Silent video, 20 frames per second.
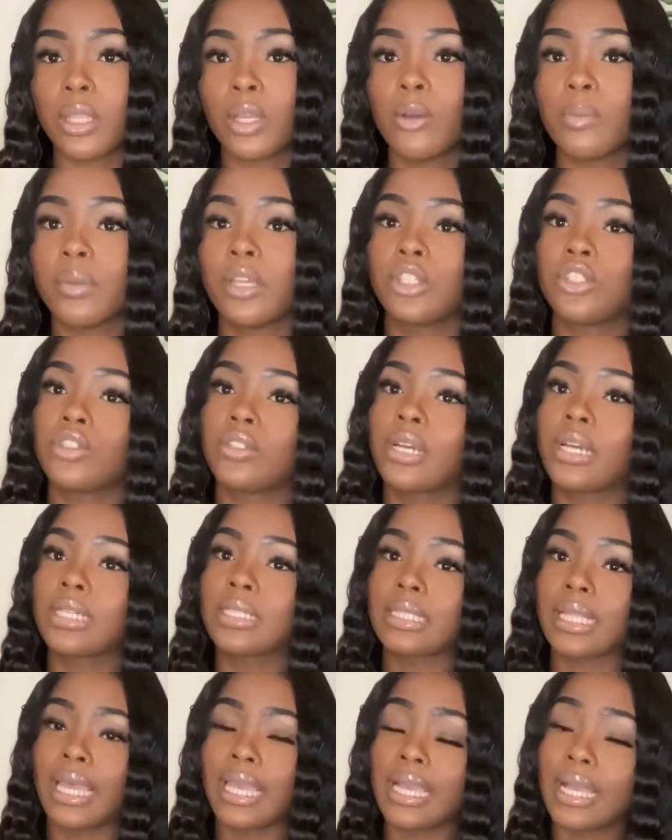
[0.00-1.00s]
Make sure you guys
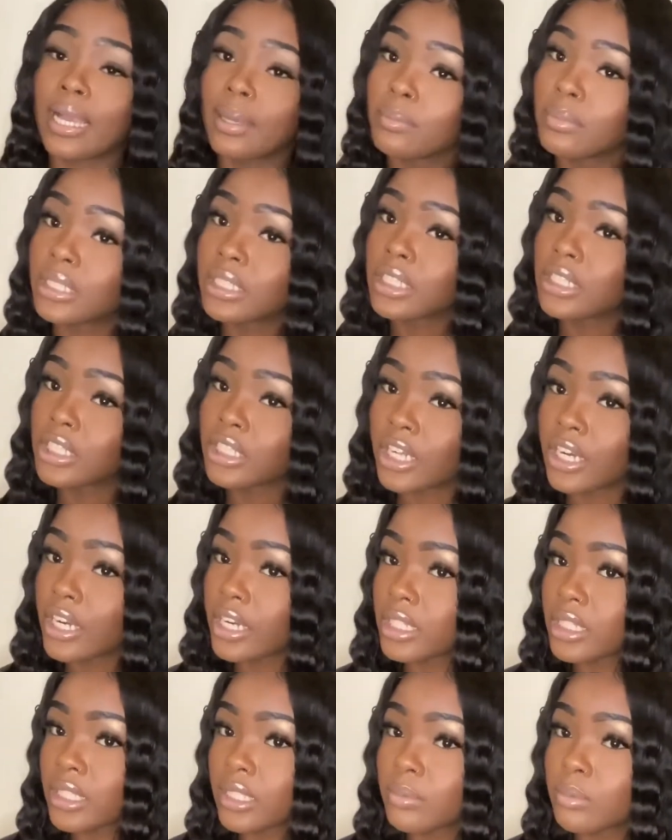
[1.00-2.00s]
like, comment, share, and
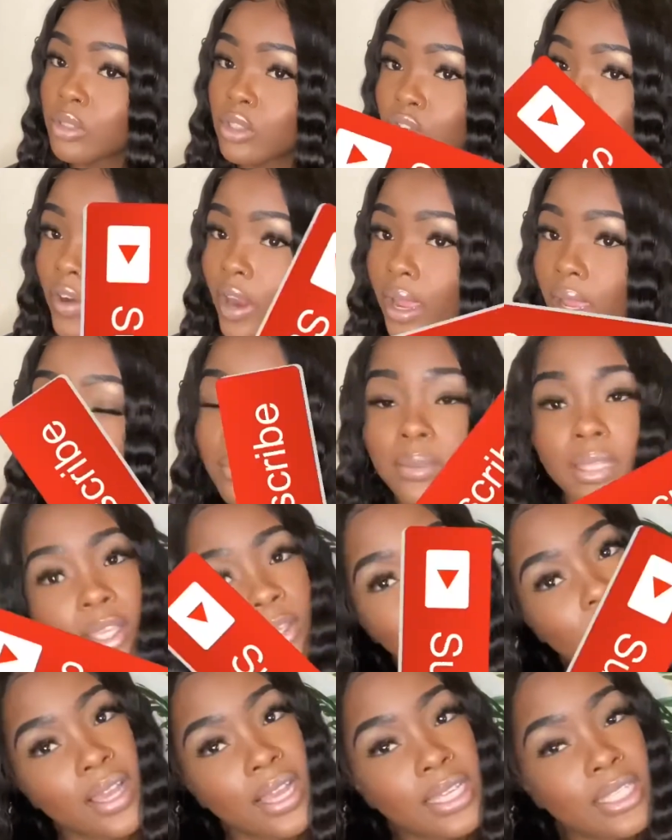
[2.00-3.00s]
subscribe. Thank you
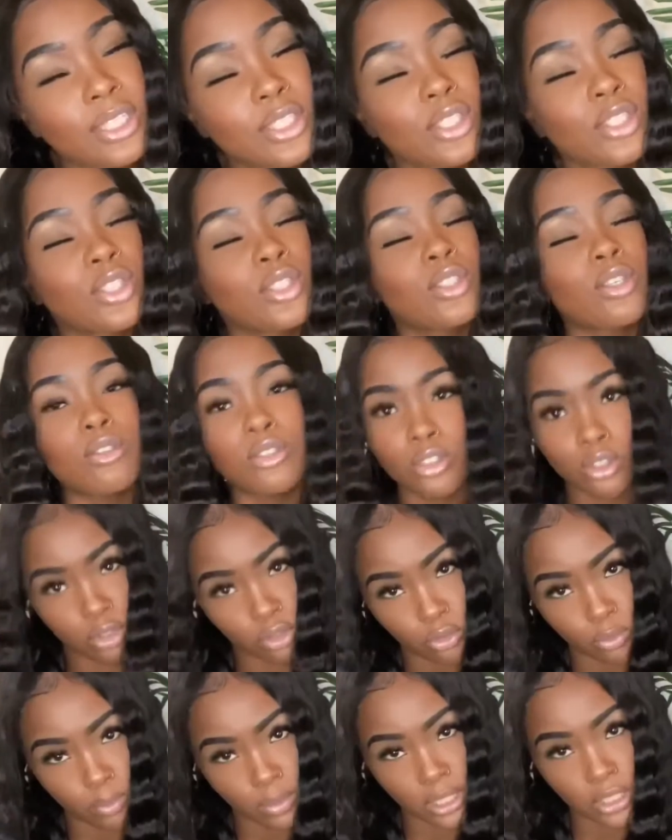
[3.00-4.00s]
guys
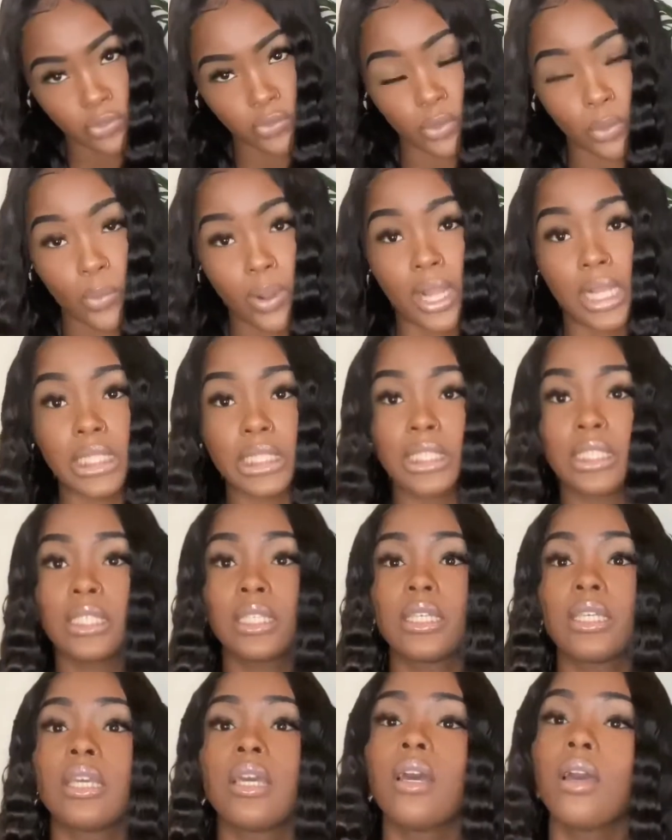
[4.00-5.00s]
so much for
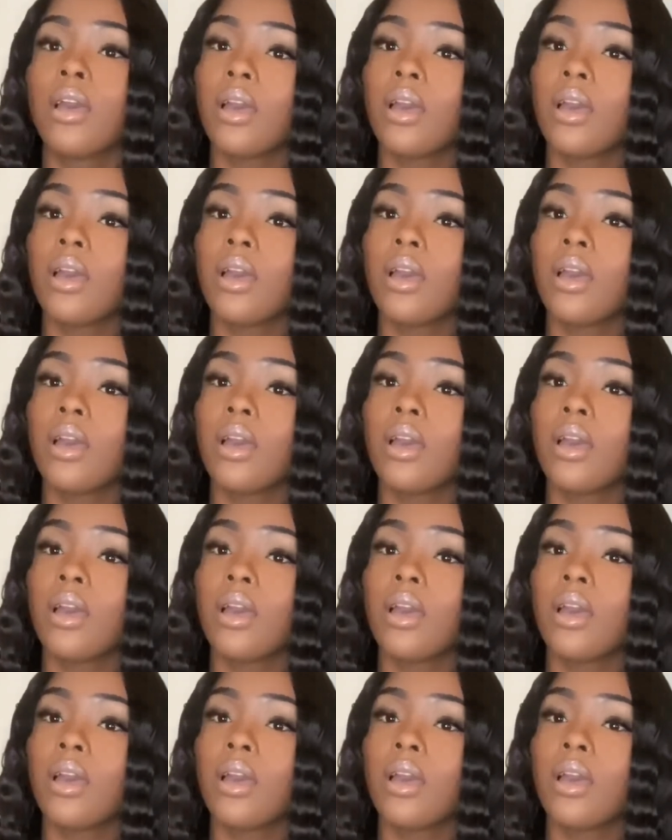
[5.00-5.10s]
watching.